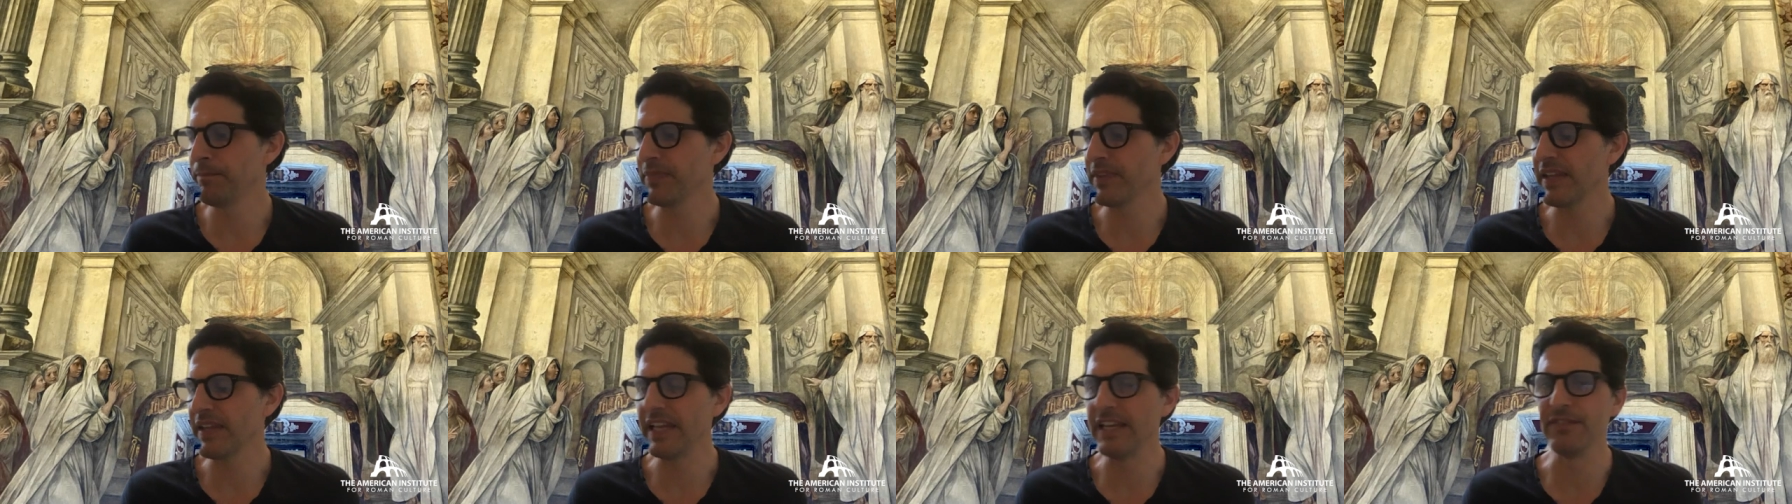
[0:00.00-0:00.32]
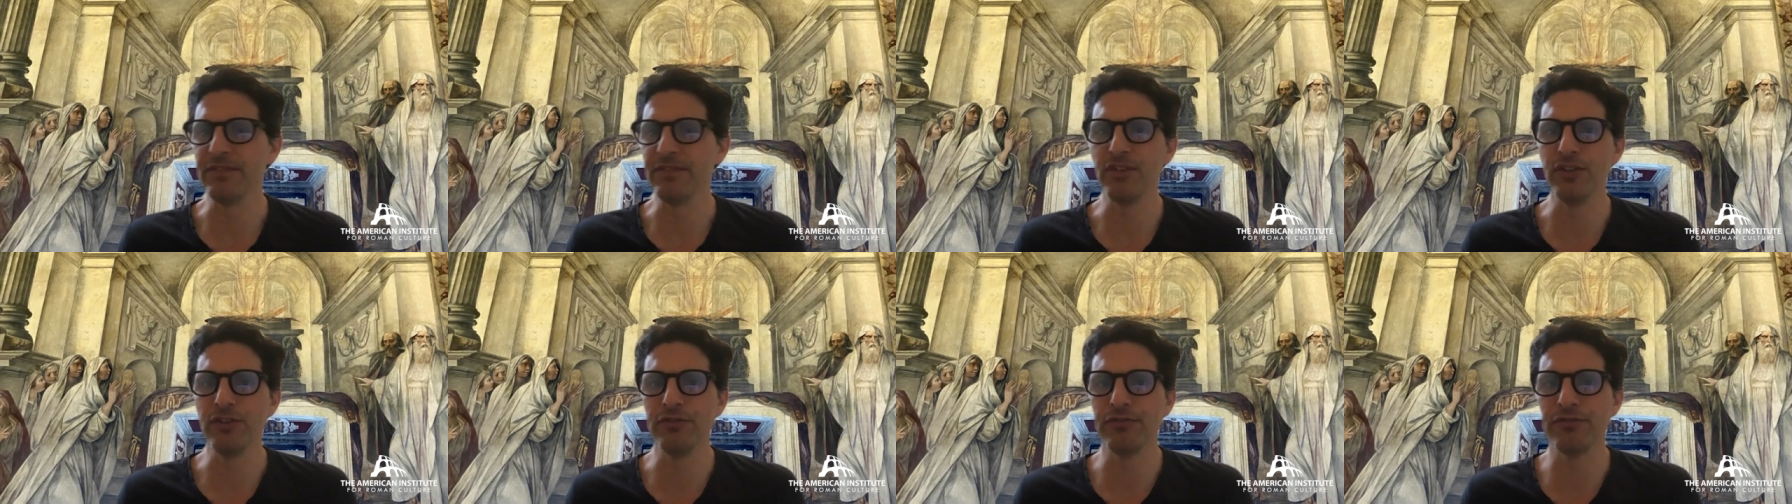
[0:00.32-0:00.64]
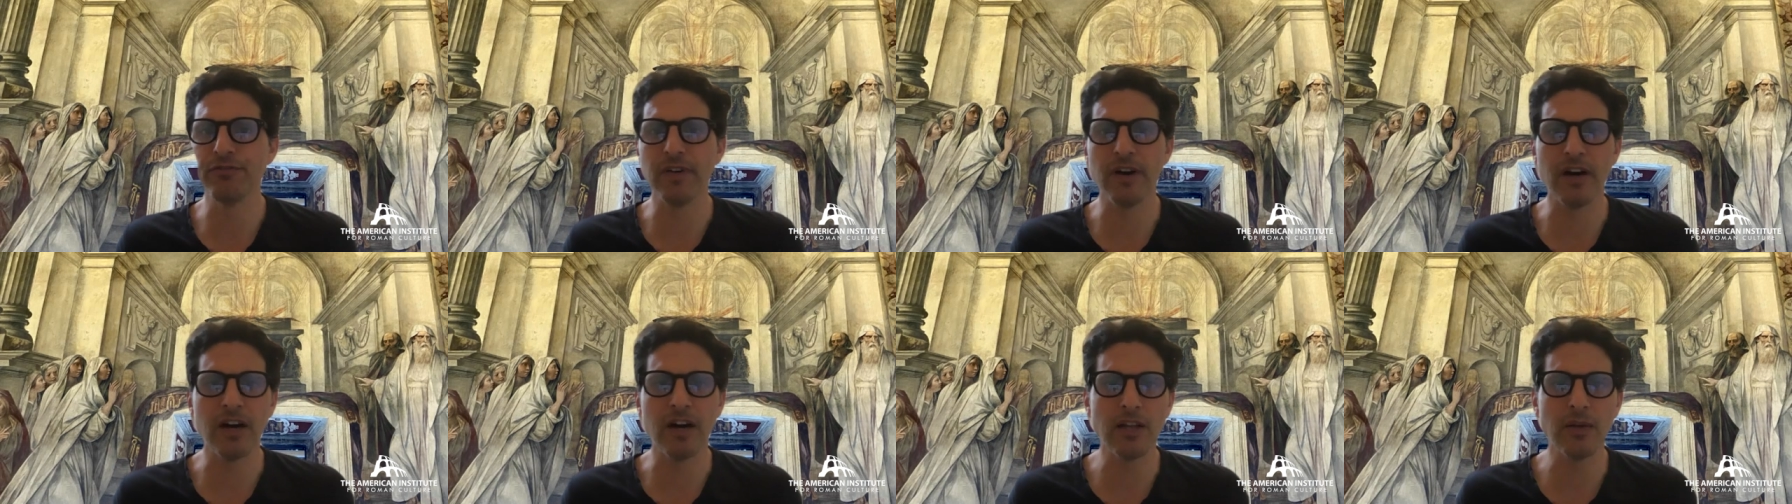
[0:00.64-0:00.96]
If you
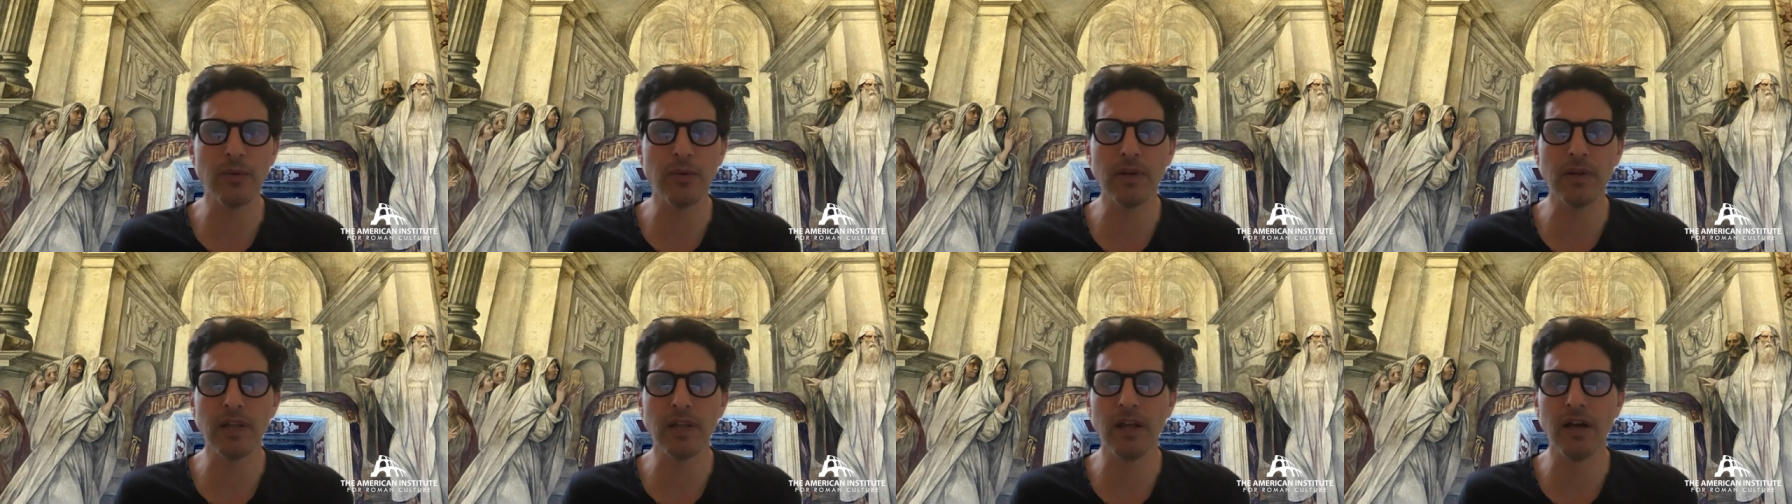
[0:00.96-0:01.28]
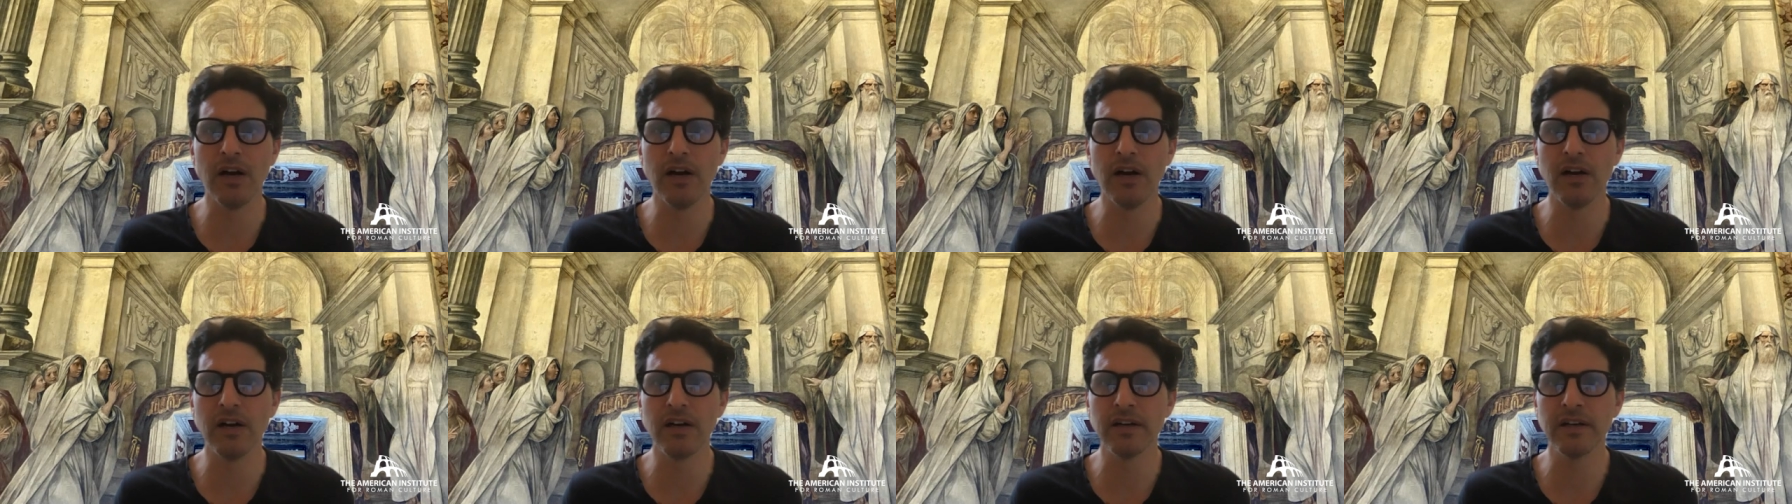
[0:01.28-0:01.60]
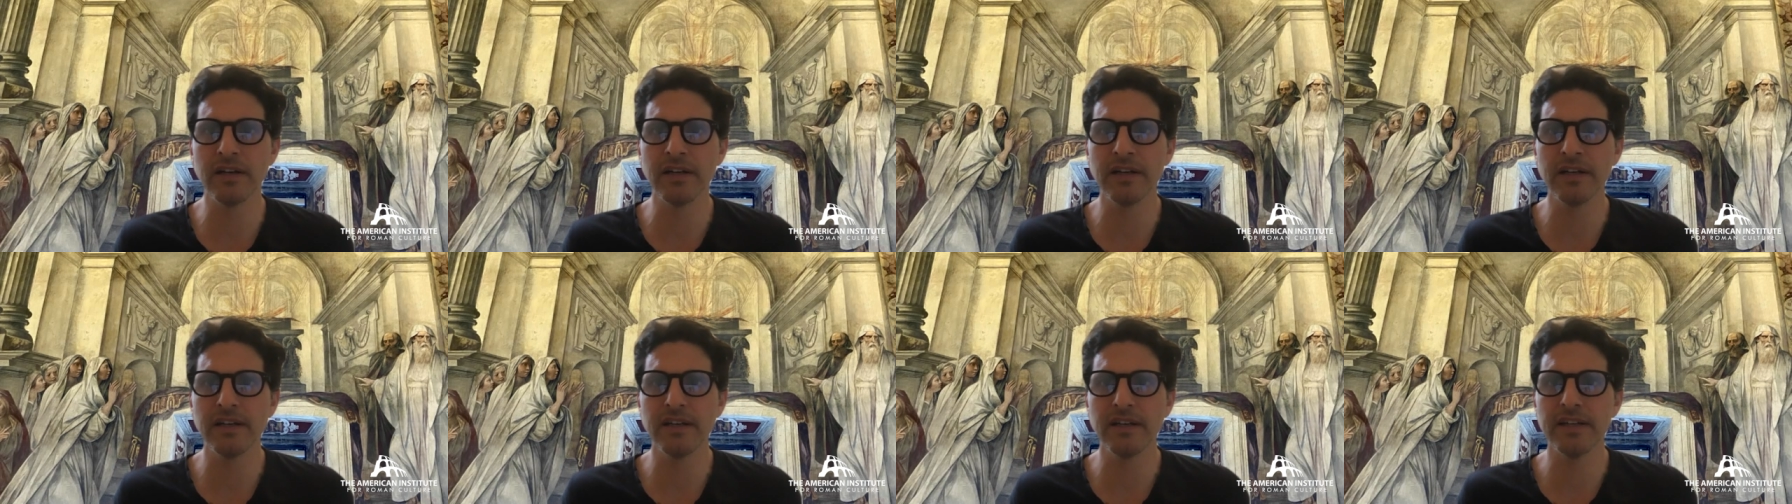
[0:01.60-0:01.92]
follow
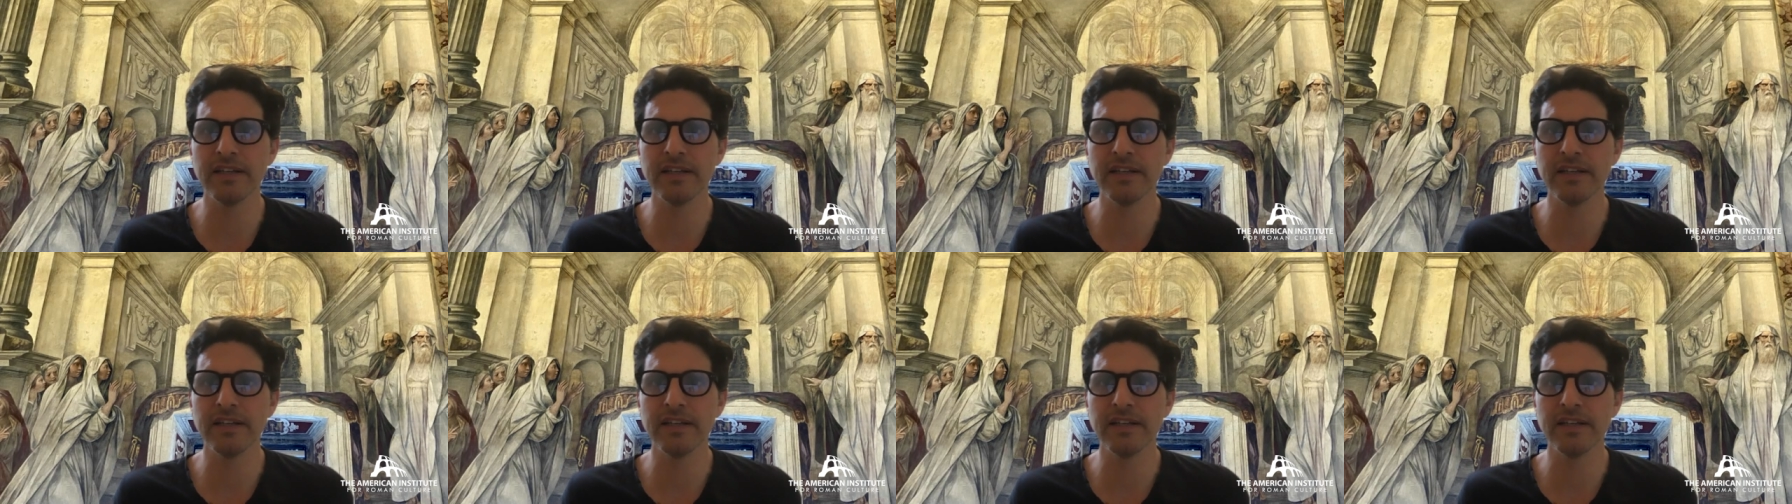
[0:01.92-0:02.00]
along,